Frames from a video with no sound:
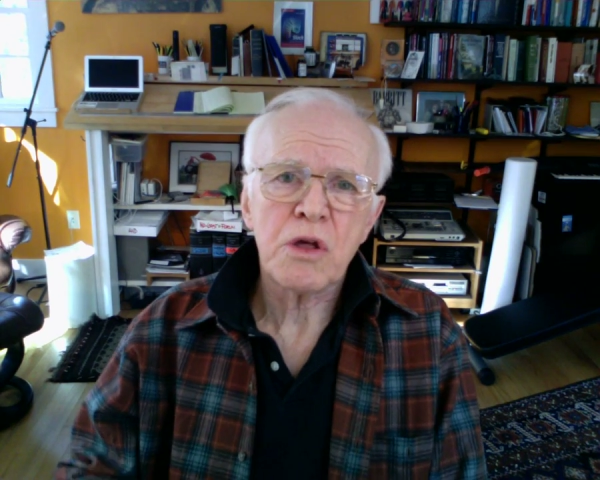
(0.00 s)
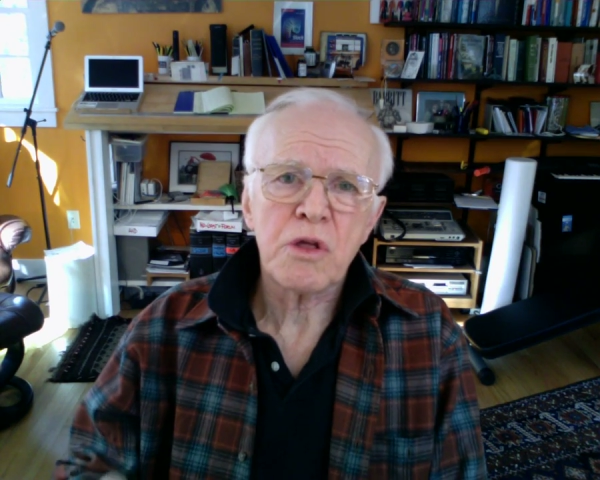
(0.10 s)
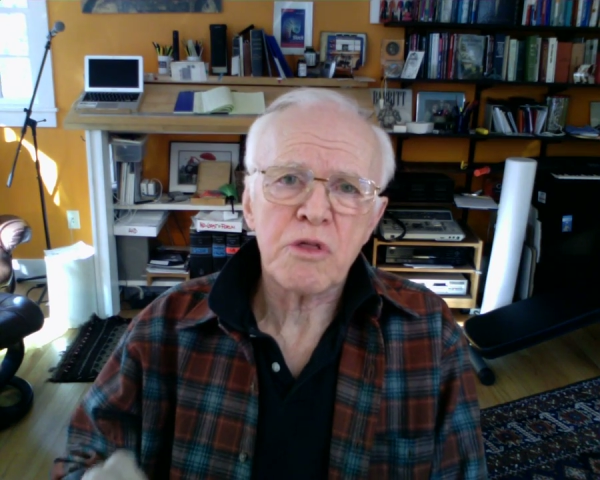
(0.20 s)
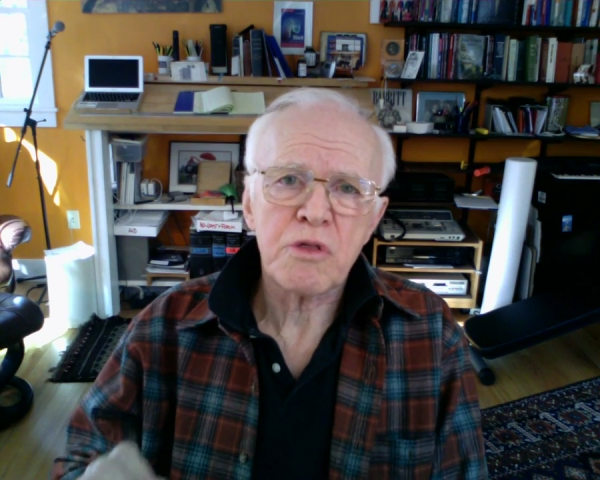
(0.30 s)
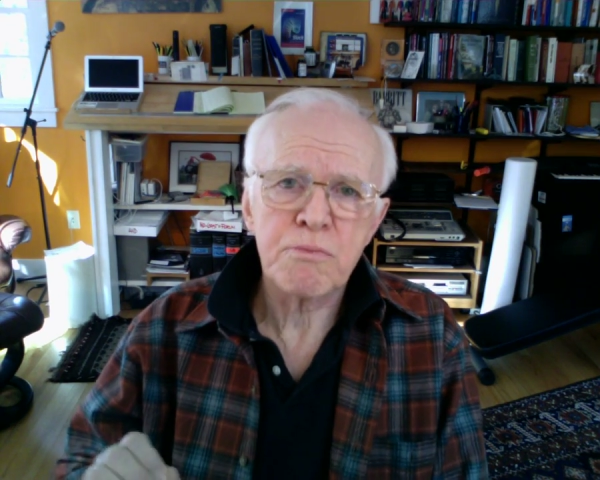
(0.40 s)

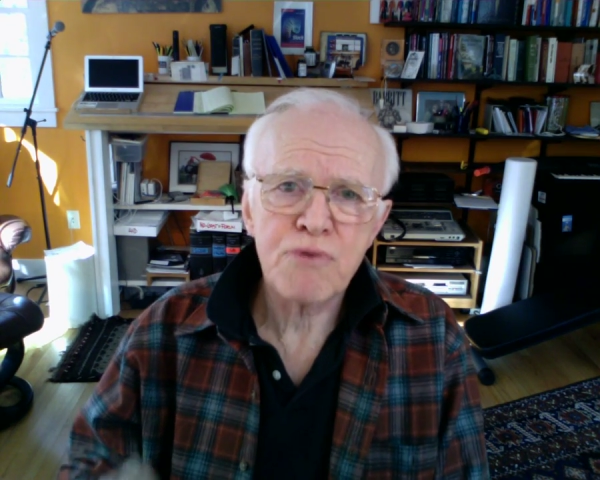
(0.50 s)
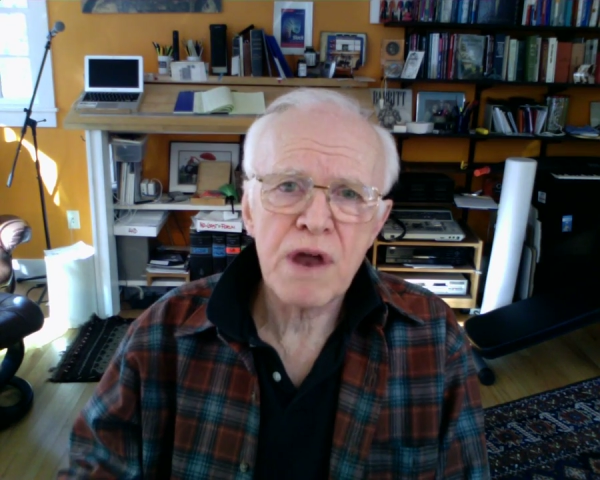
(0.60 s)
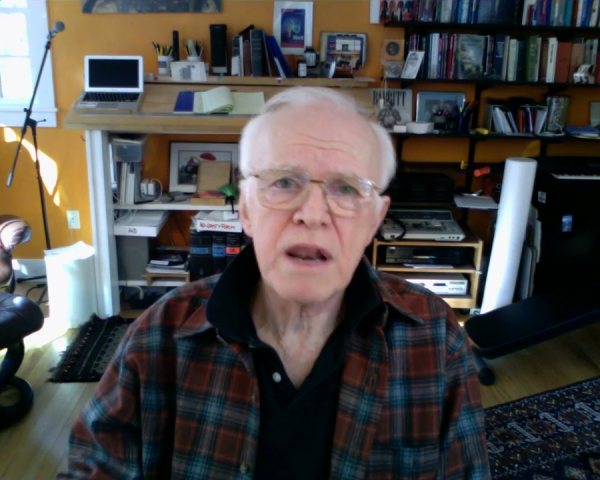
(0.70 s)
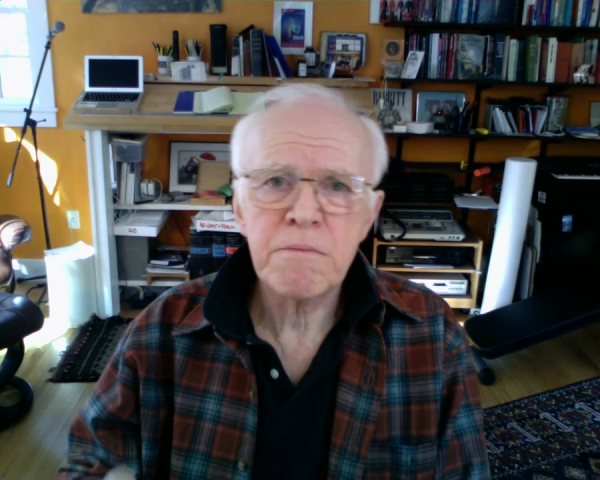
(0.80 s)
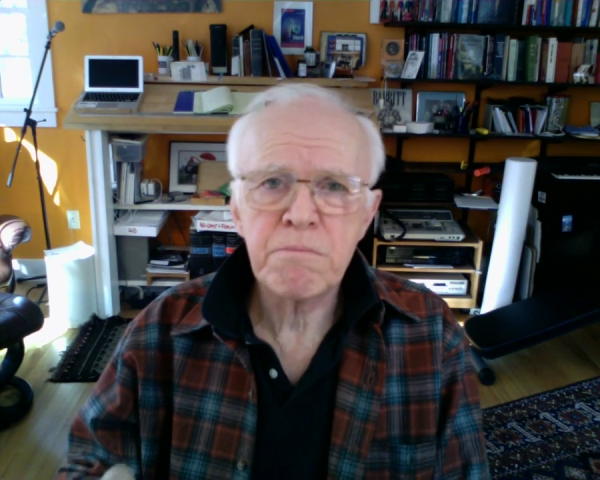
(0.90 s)
the
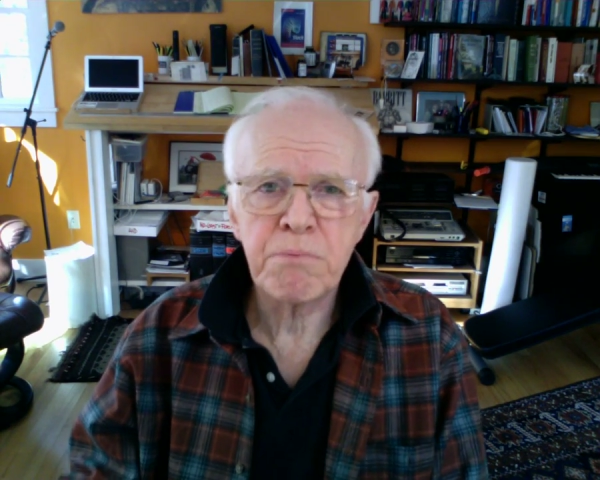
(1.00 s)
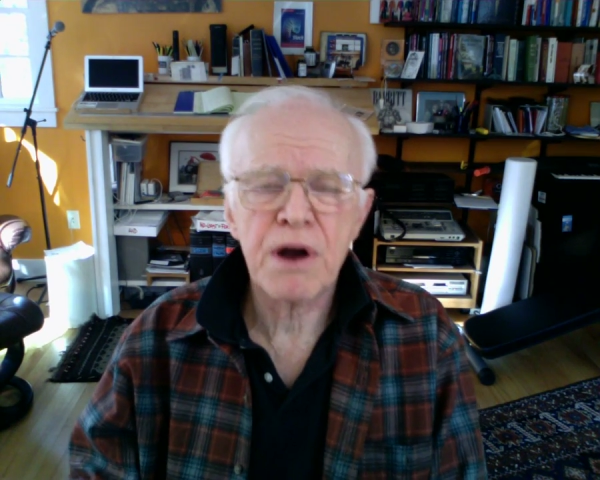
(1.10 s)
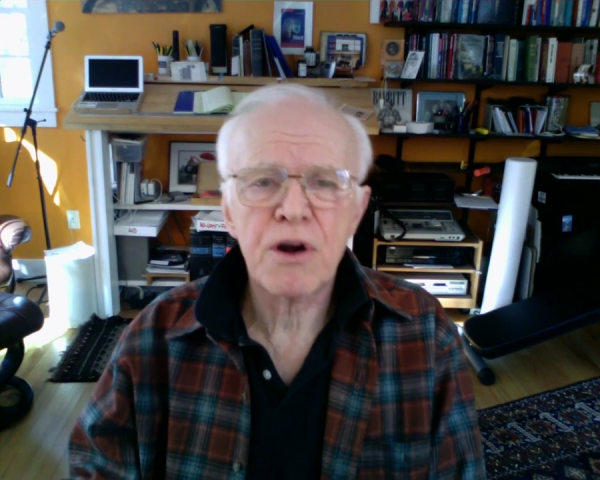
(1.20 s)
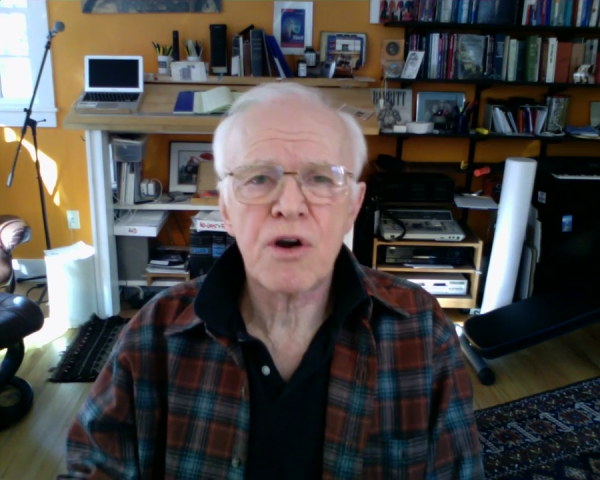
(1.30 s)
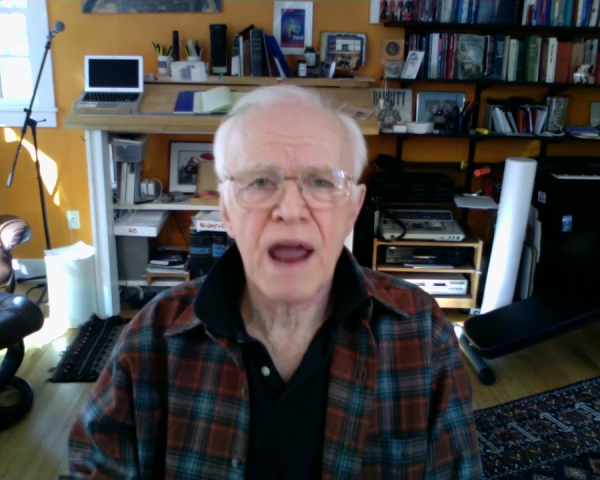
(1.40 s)
bread and
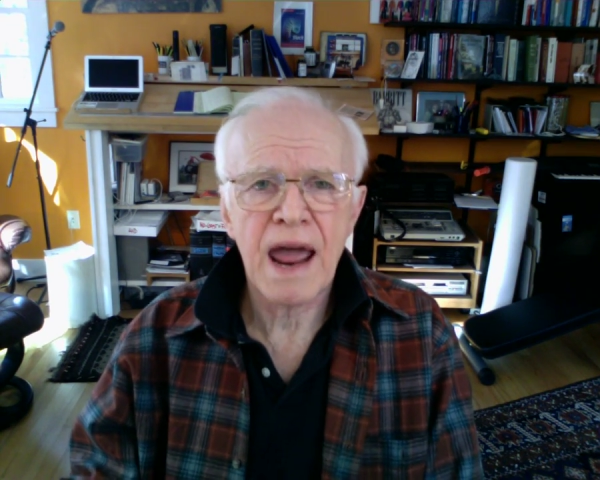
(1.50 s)
butter